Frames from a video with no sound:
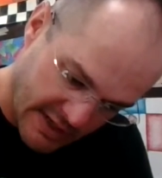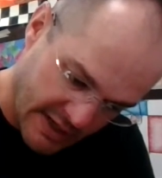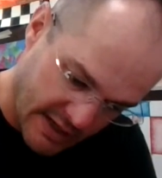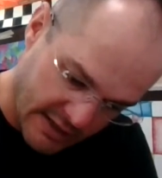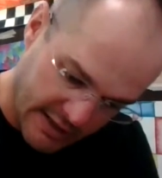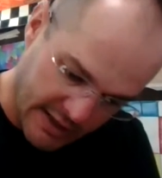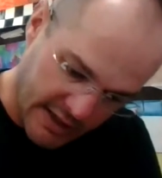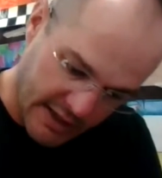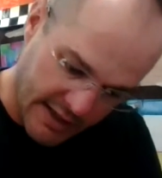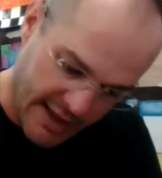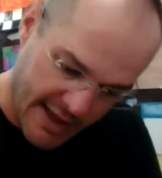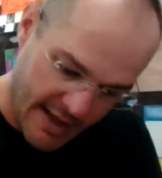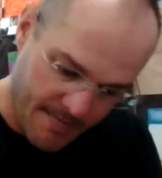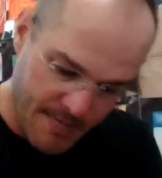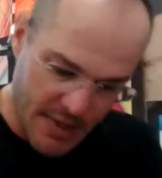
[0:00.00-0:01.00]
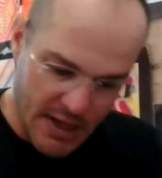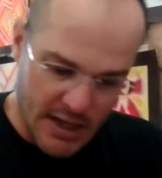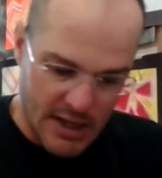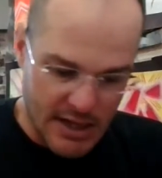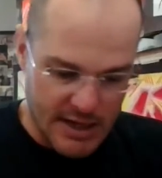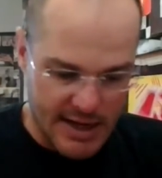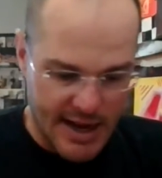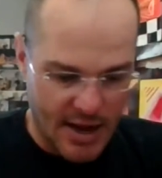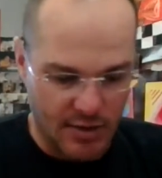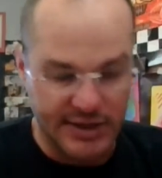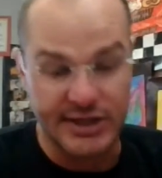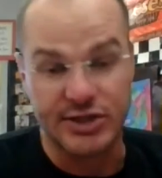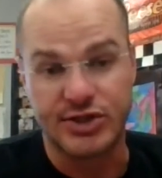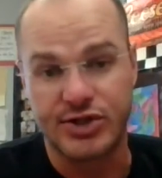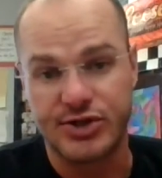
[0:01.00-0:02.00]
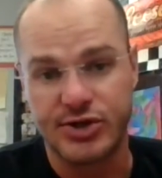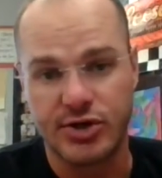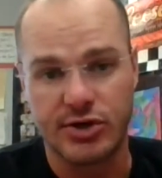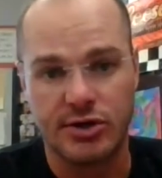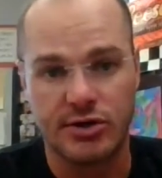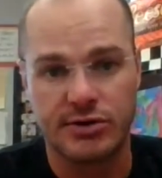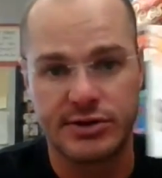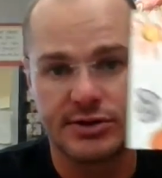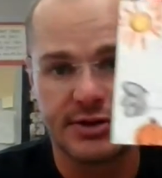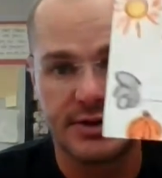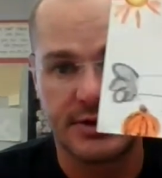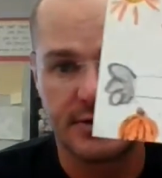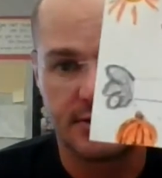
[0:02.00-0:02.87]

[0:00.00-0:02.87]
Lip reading: Outlining that. Now his shirt,